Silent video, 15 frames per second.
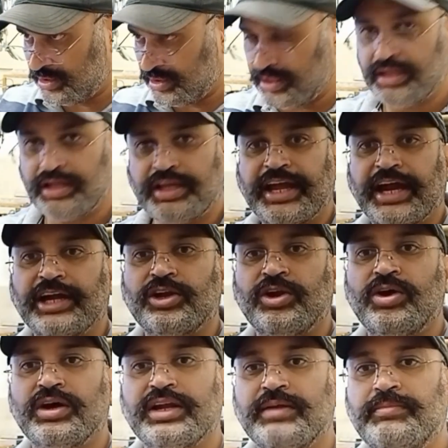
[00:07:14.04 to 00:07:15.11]

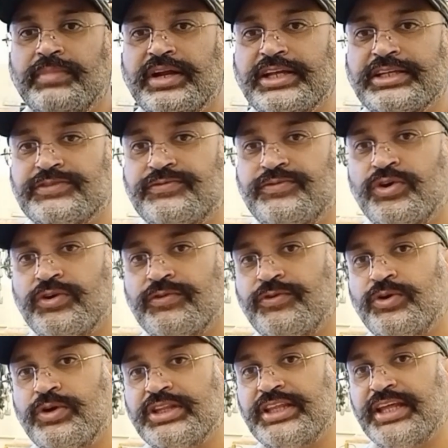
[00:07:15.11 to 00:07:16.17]
catalog number is
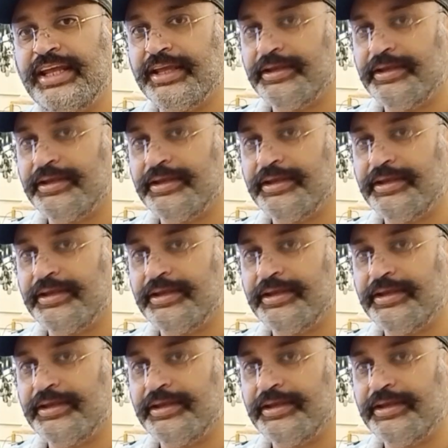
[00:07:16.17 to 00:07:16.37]
443.